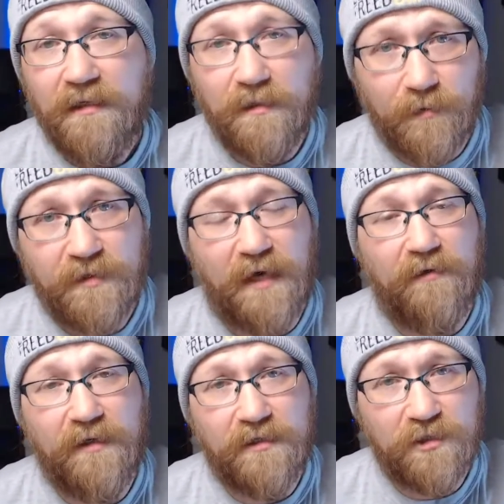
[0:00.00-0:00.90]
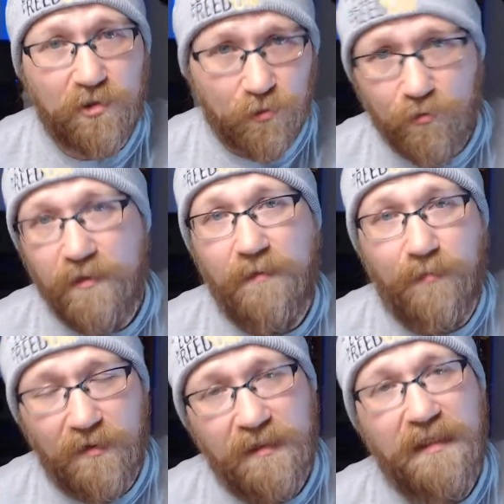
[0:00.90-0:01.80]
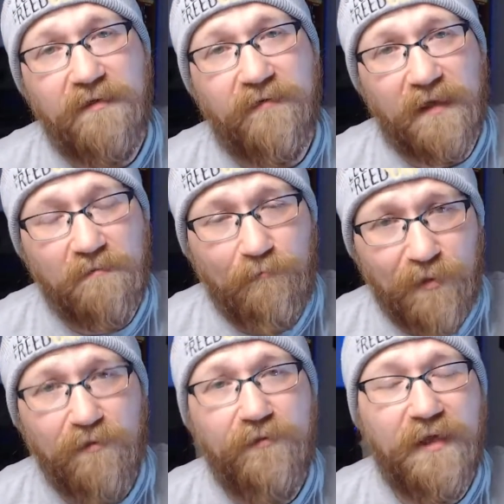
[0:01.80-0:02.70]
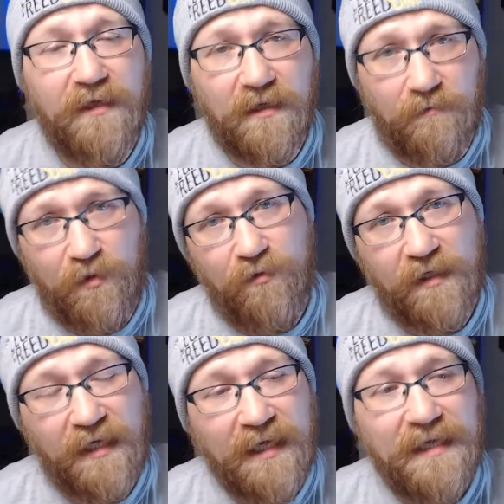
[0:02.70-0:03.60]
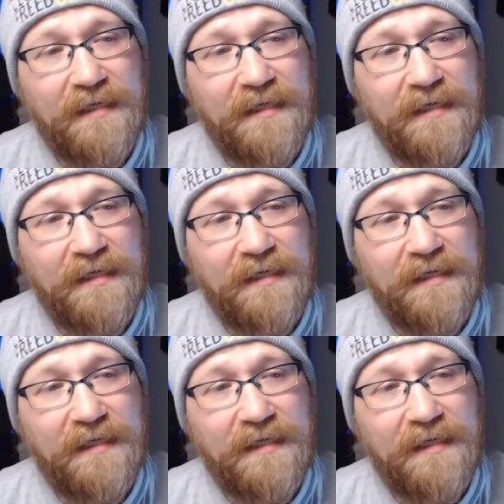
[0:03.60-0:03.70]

libertarians truly believe in building community.